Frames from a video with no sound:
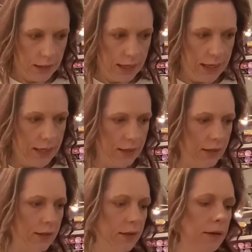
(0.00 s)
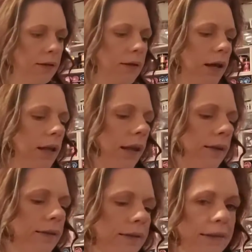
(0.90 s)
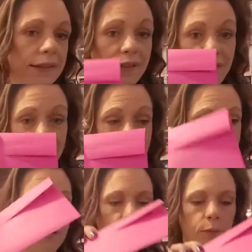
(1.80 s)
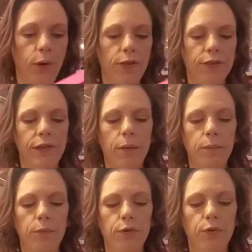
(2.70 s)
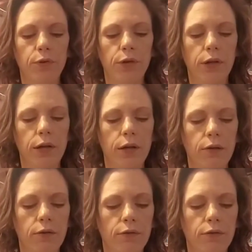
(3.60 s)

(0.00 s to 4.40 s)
And I like to seal it with some sort of